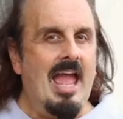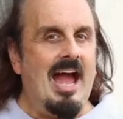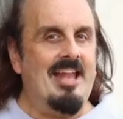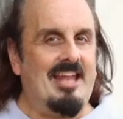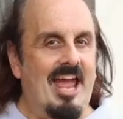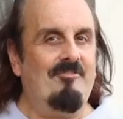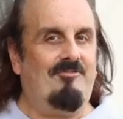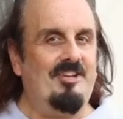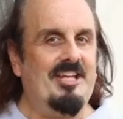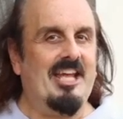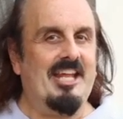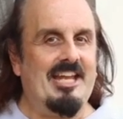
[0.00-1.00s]
and every
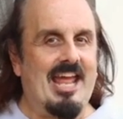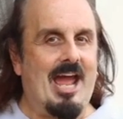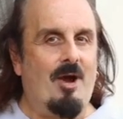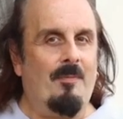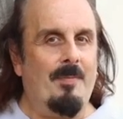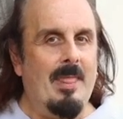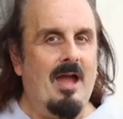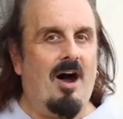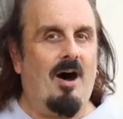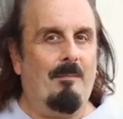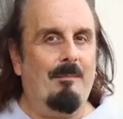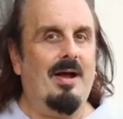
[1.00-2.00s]
year now,
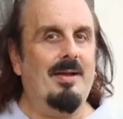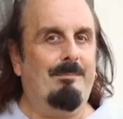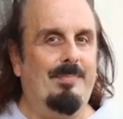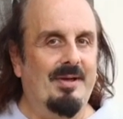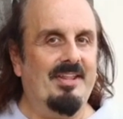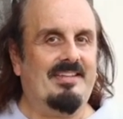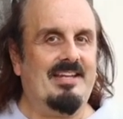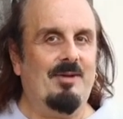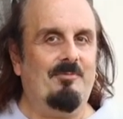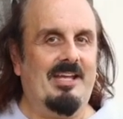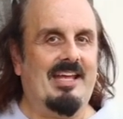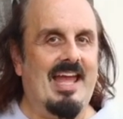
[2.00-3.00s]
on my birthday
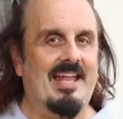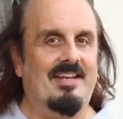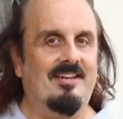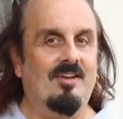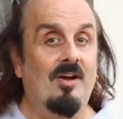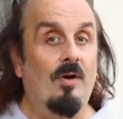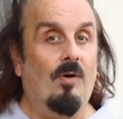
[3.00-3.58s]
weekend,